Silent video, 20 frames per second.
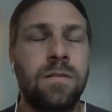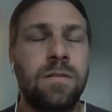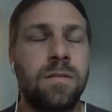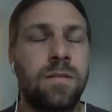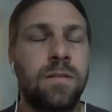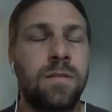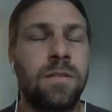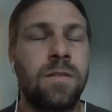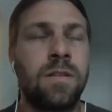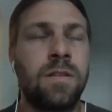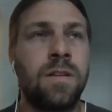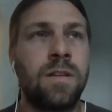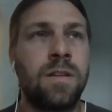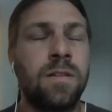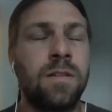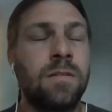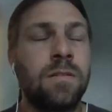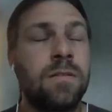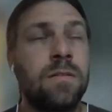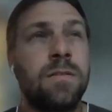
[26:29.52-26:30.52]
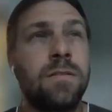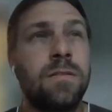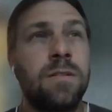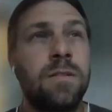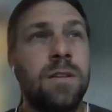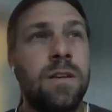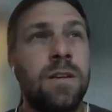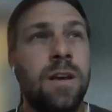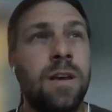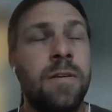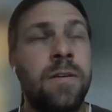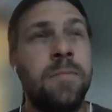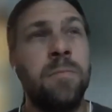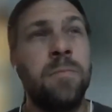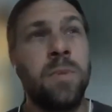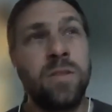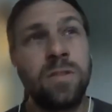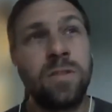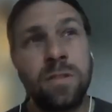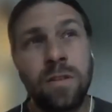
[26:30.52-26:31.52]
yeah, and most
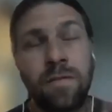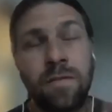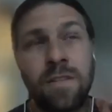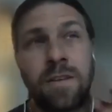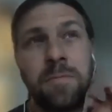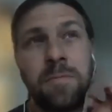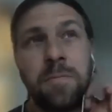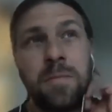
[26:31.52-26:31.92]
of them